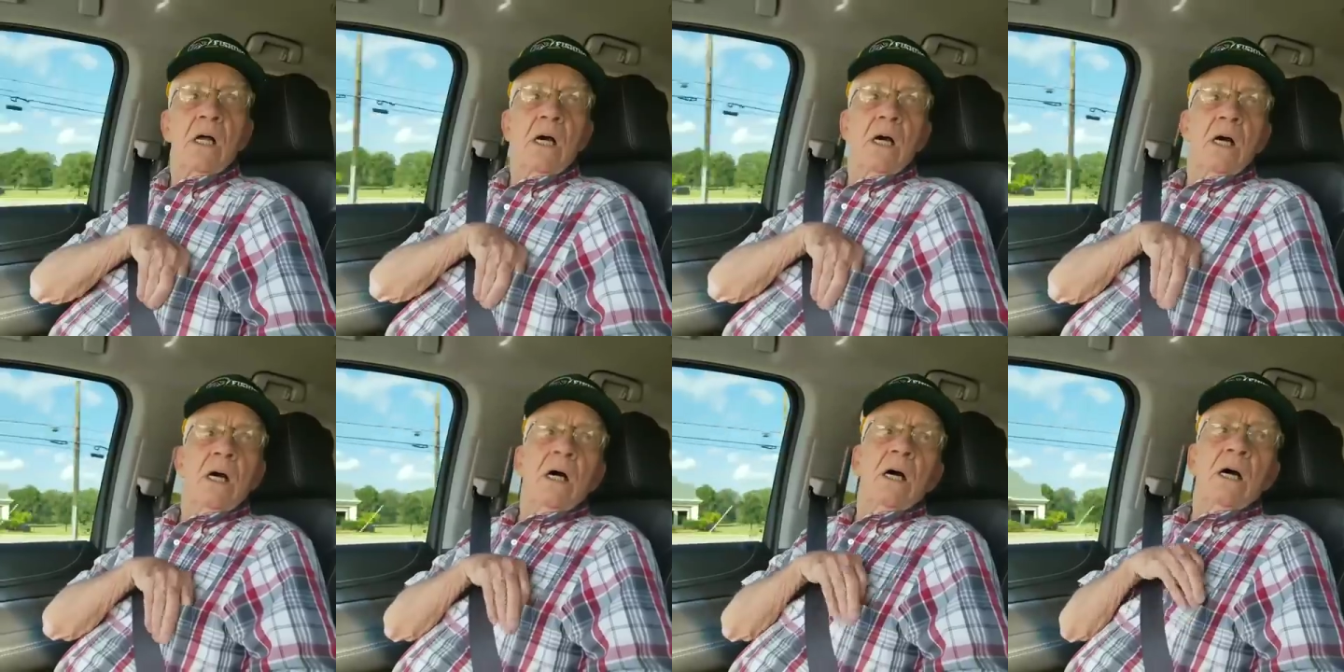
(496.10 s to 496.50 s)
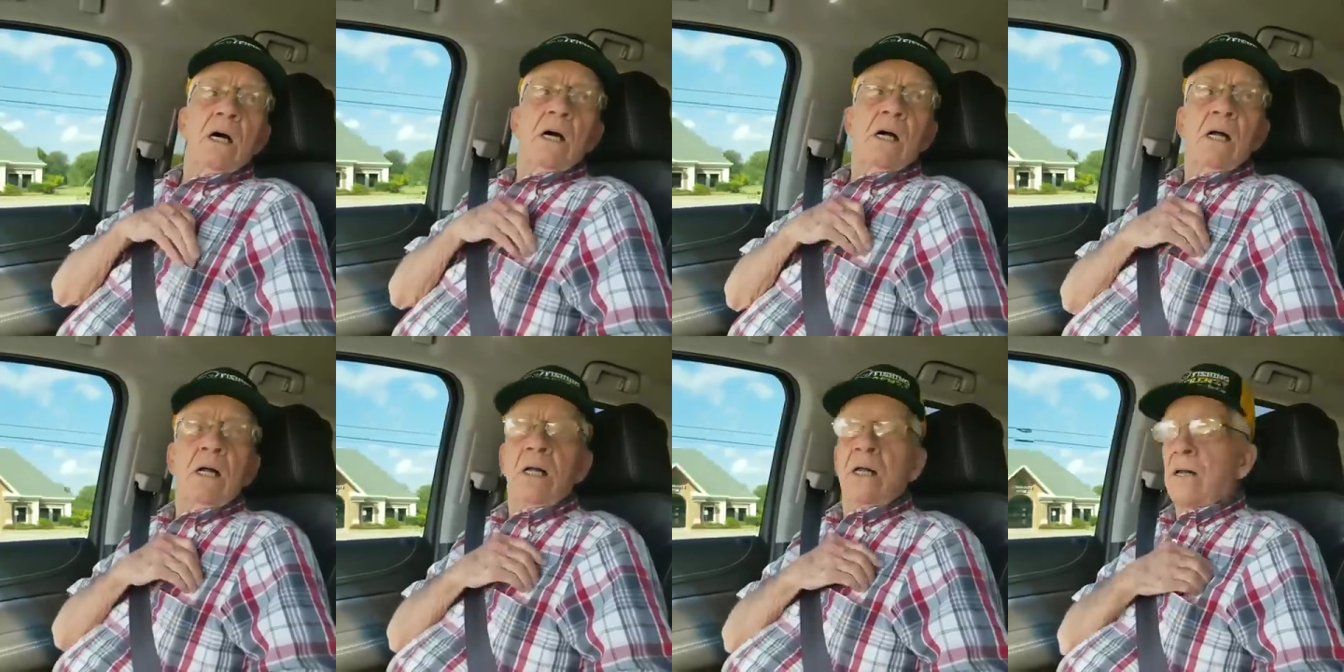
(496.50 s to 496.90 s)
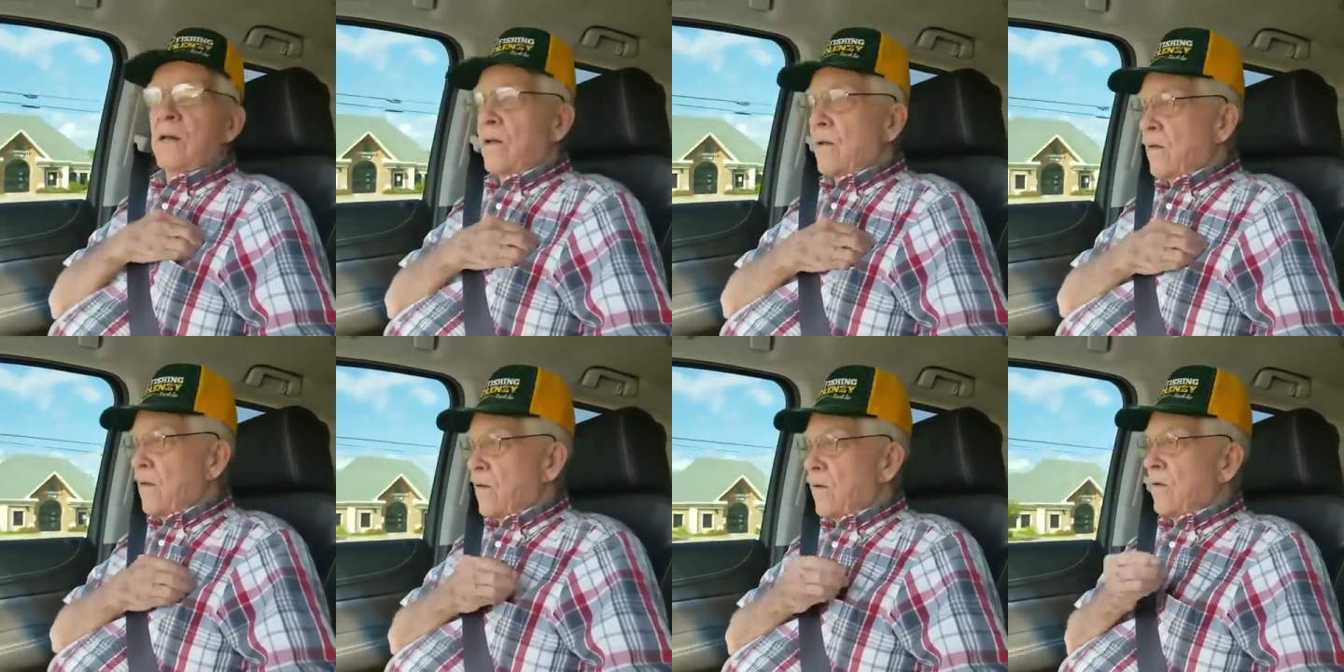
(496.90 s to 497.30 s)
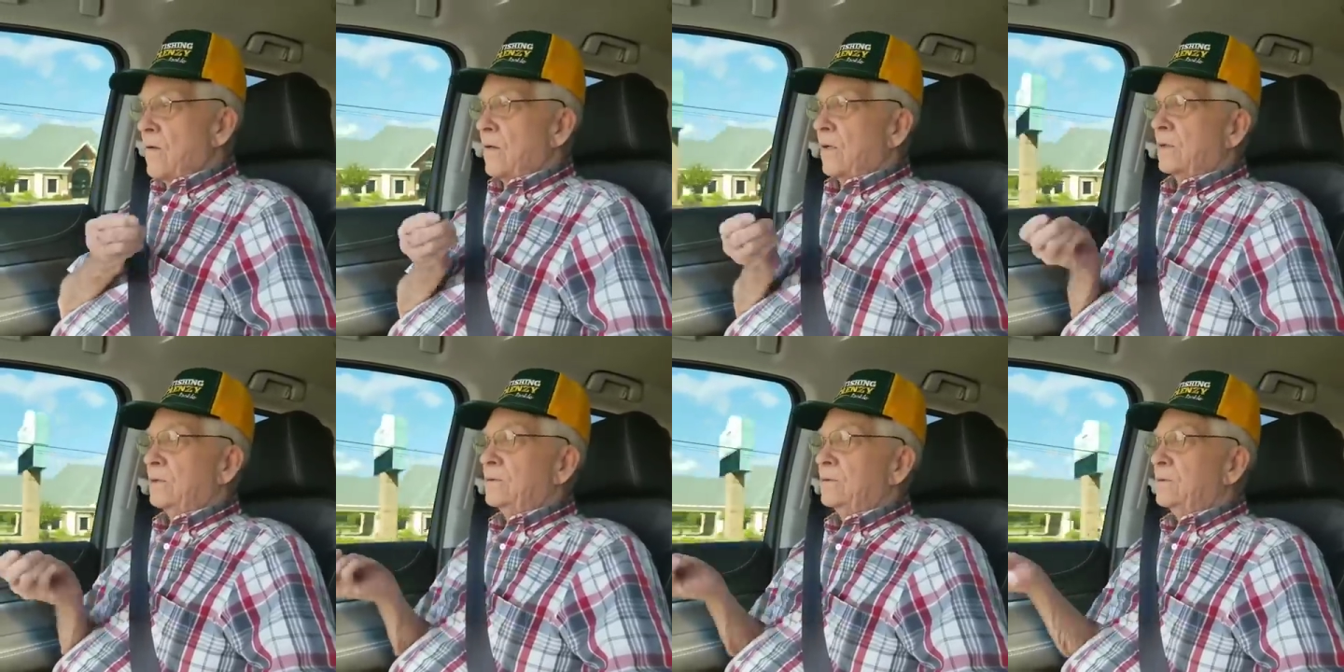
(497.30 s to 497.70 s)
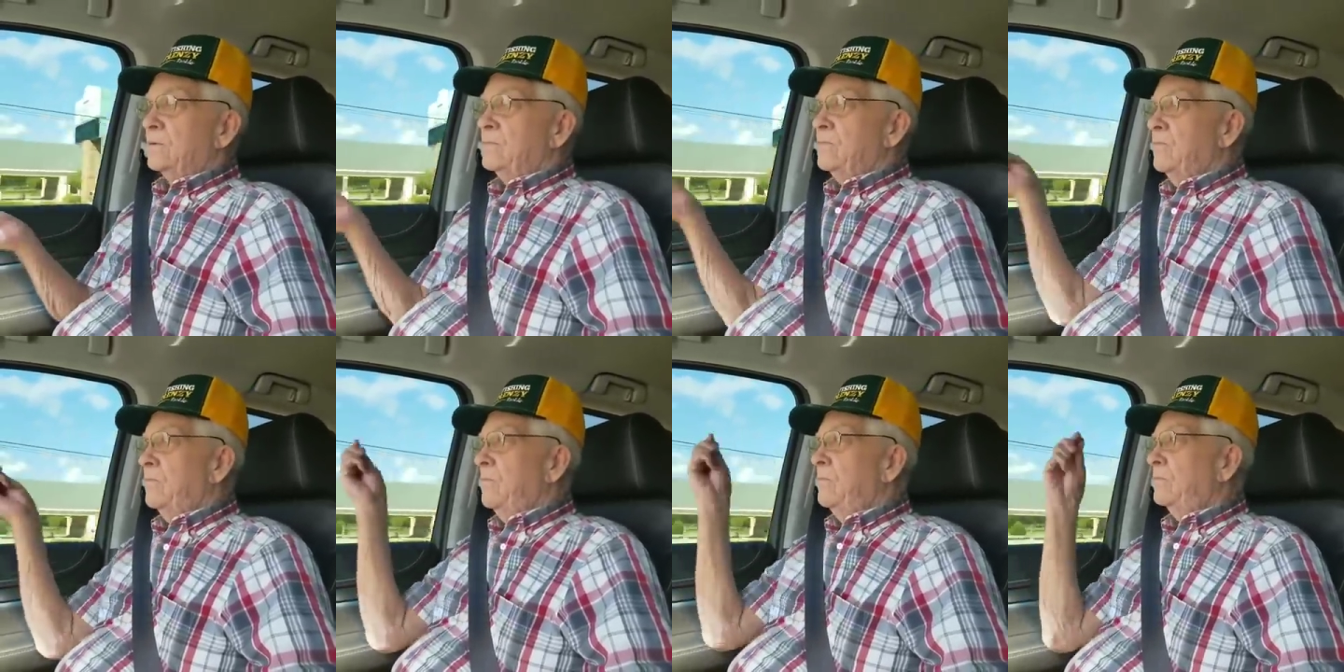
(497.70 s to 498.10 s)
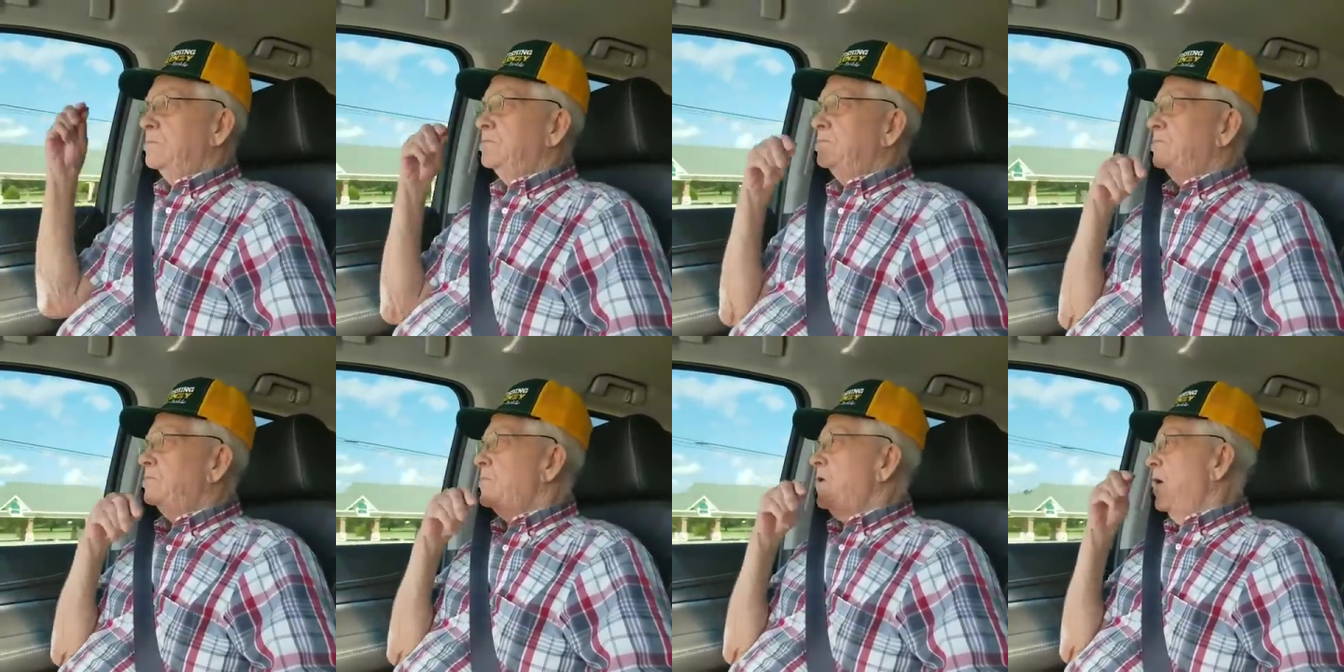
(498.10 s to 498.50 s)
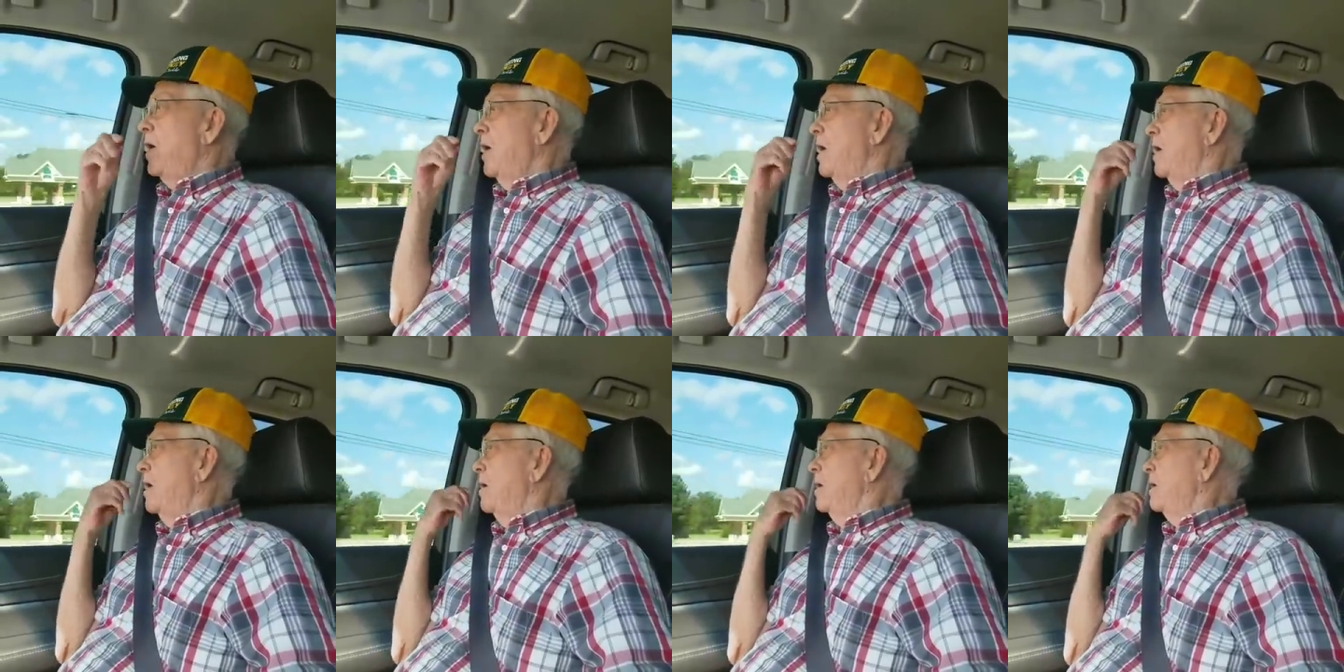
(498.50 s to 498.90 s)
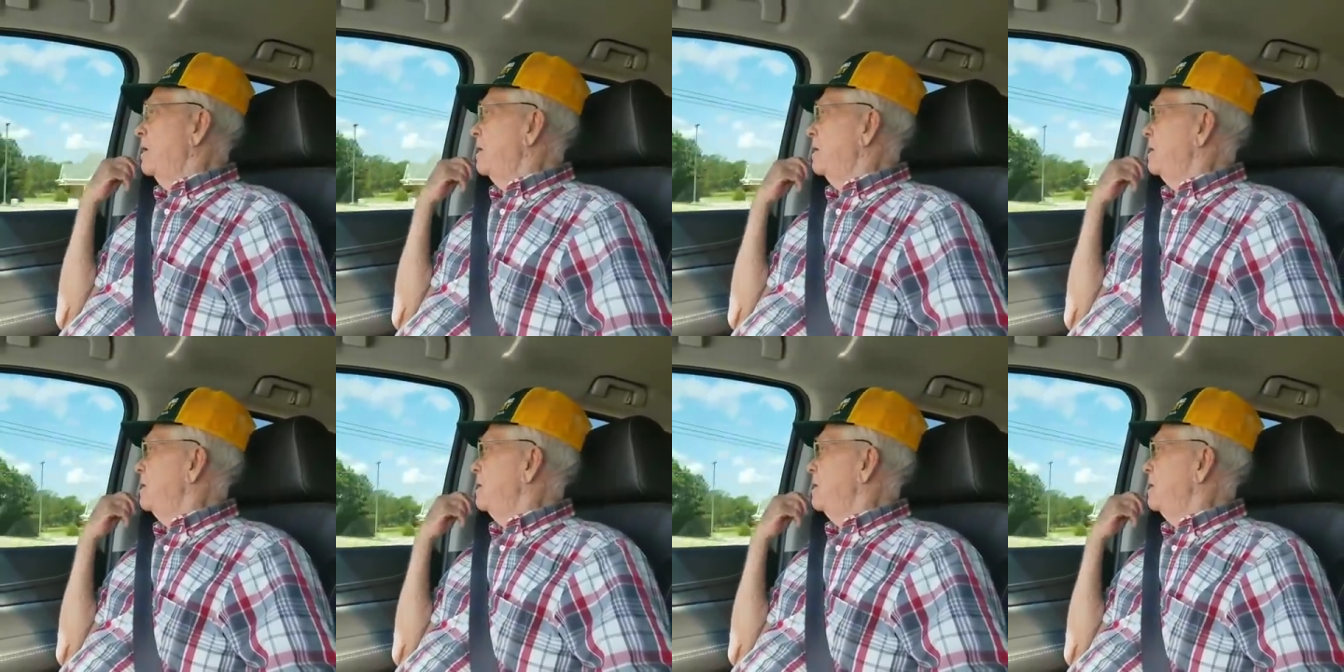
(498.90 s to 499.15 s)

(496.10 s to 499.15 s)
Because you pulling out money under my account. Yeah.